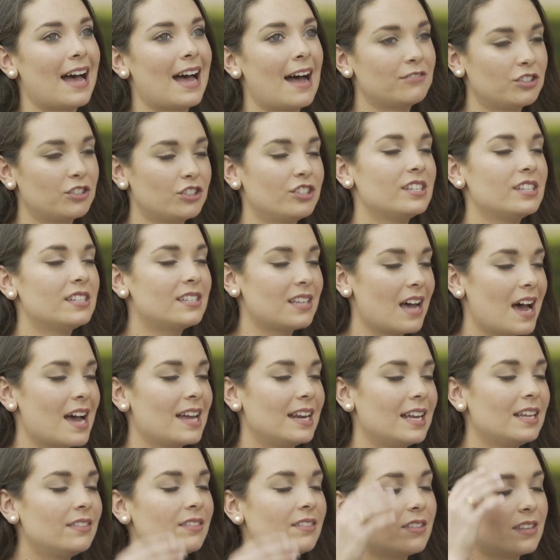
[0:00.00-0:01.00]
After
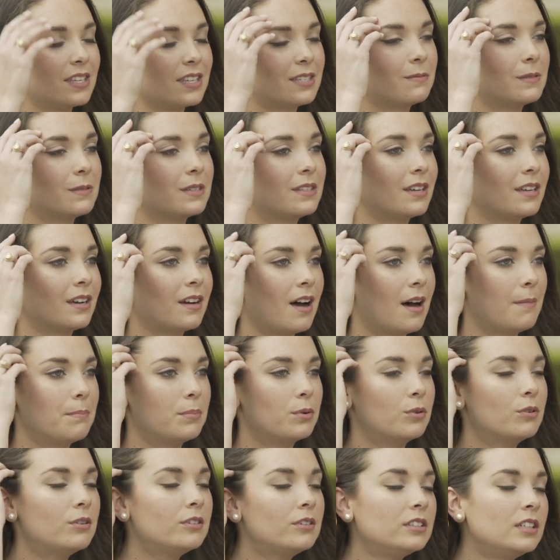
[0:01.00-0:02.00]
deciding that this was the
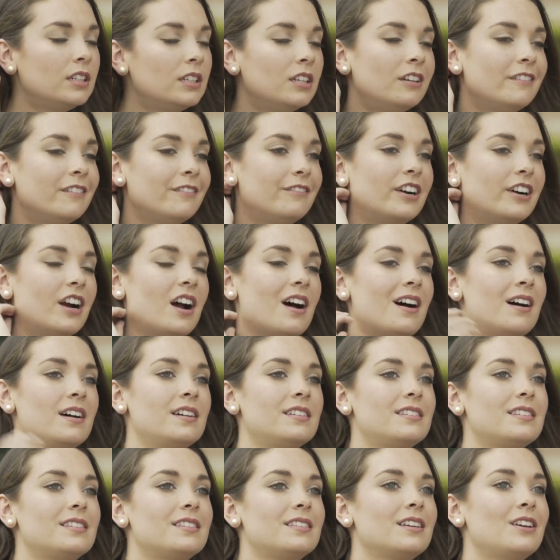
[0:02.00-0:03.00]
couple for
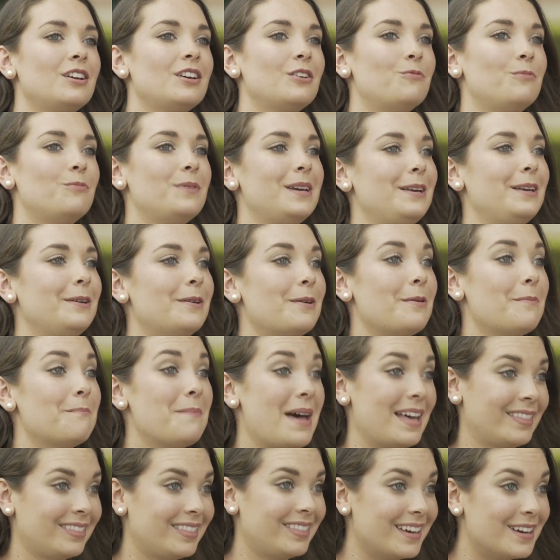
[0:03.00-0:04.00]
us, we
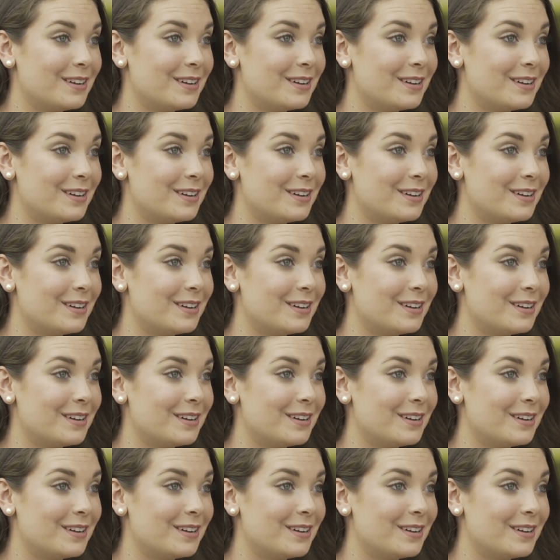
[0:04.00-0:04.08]
met